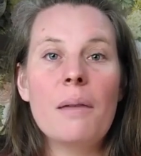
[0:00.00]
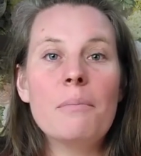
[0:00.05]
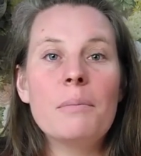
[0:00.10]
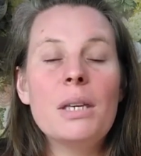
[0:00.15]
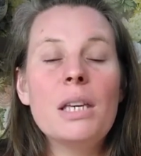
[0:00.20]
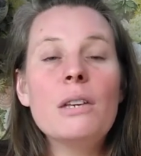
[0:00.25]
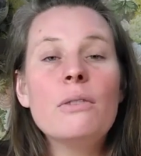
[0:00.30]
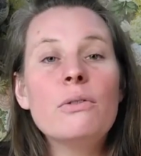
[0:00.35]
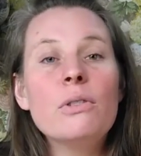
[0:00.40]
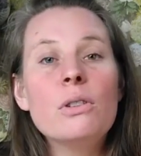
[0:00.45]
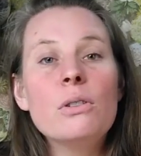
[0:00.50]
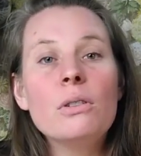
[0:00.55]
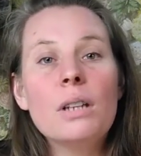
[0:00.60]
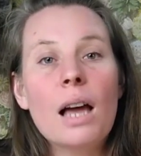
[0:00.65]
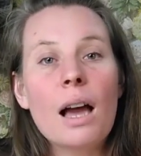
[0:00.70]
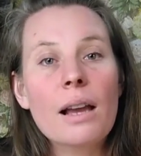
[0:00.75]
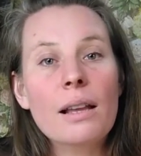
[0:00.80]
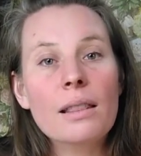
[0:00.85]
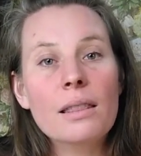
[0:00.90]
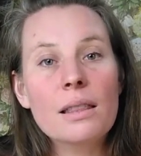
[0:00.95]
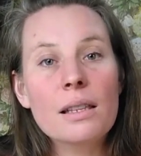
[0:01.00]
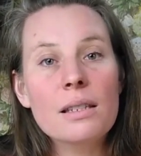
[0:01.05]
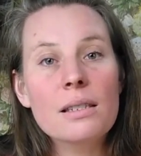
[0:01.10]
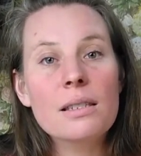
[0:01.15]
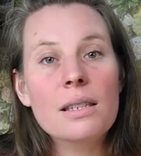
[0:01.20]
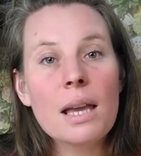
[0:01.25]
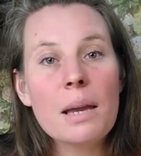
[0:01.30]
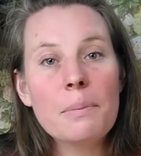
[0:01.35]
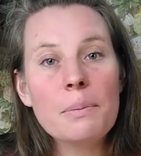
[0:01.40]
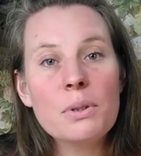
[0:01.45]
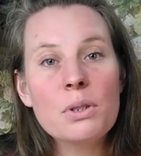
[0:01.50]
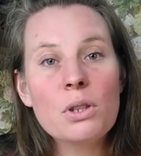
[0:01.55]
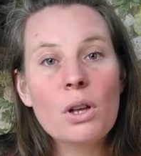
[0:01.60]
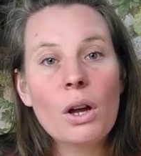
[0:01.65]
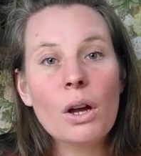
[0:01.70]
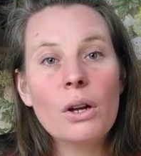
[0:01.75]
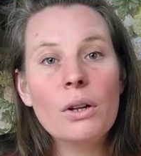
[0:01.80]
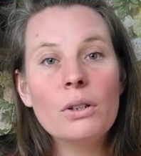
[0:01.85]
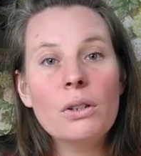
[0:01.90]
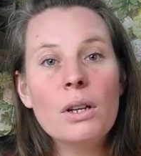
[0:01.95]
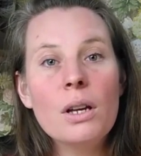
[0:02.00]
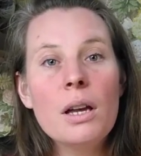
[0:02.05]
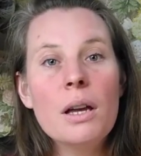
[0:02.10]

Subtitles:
If you like this episode,